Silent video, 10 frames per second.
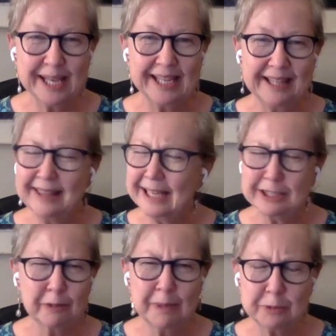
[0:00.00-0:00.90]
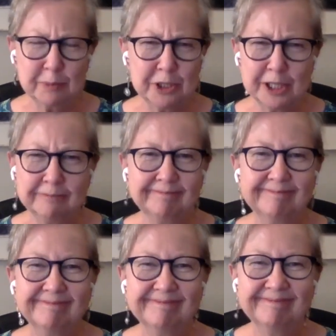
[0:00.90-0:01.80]
enjoy playing, and thanks so
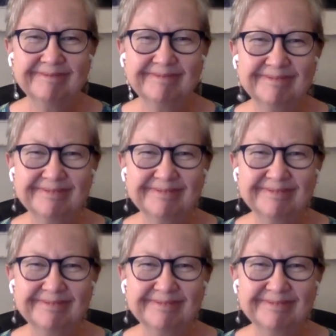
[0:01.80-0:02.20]
much, Michelle.